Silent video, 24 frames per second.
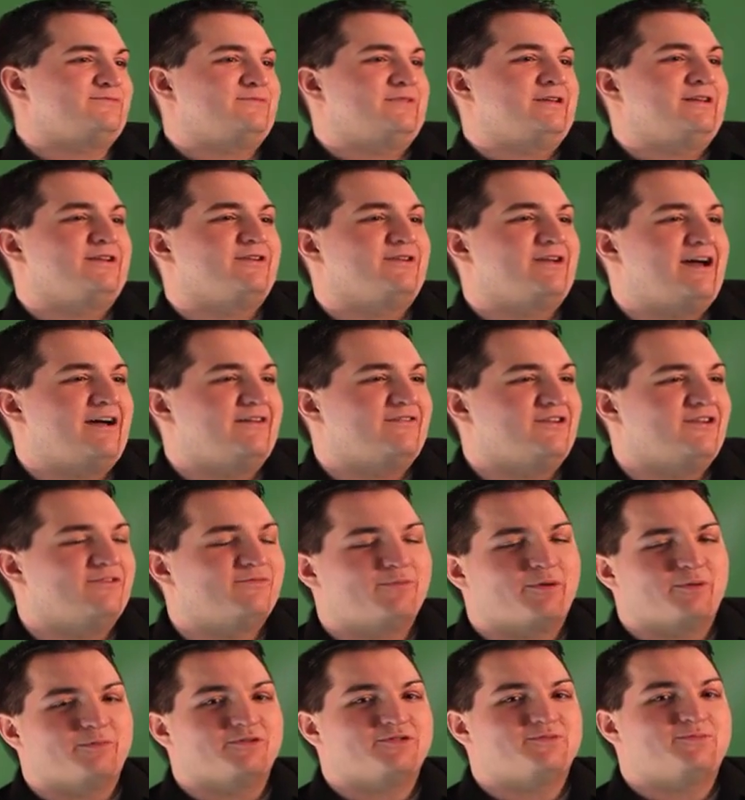They don't have
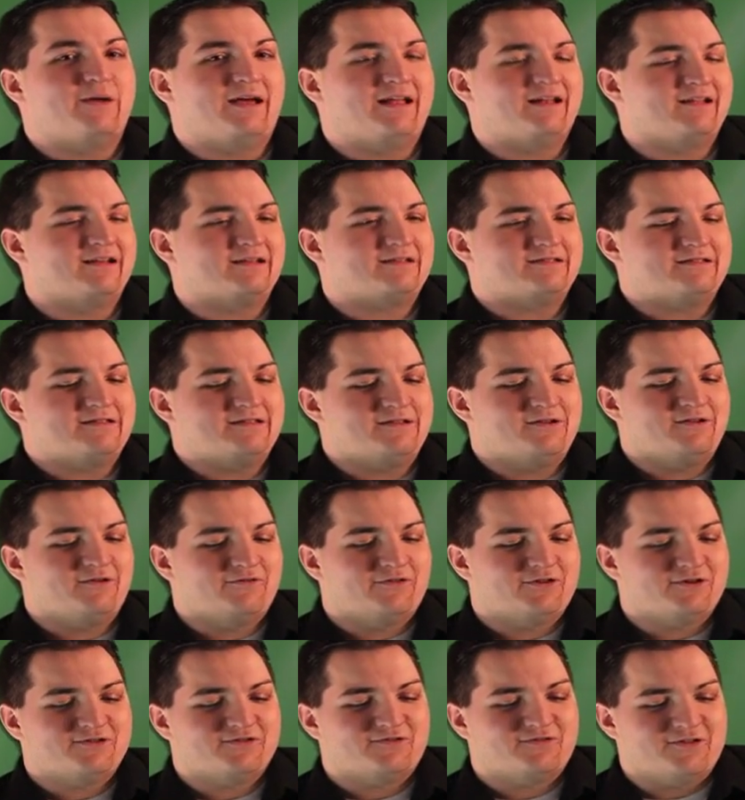enough purple spandex in the
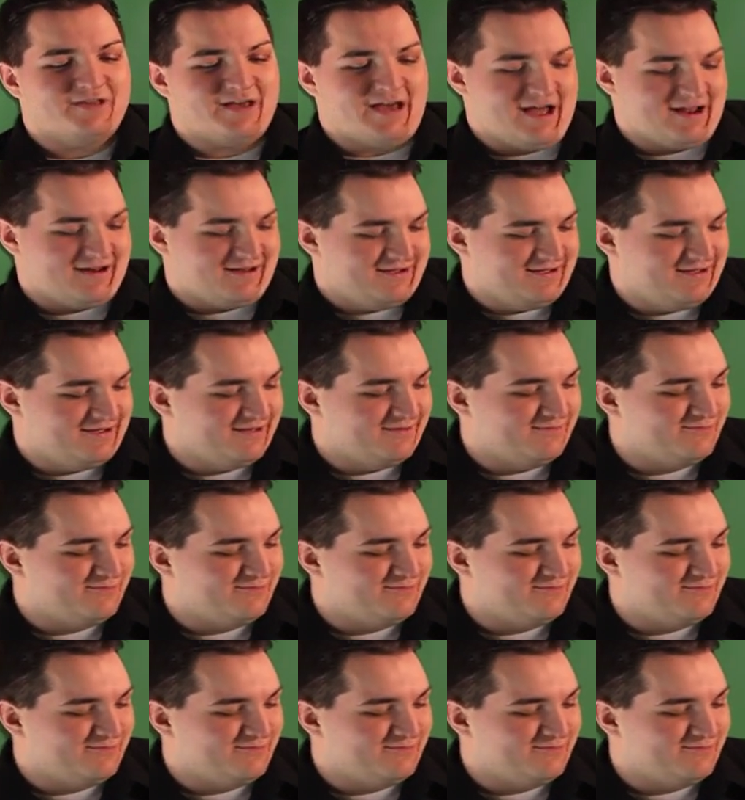universe for that.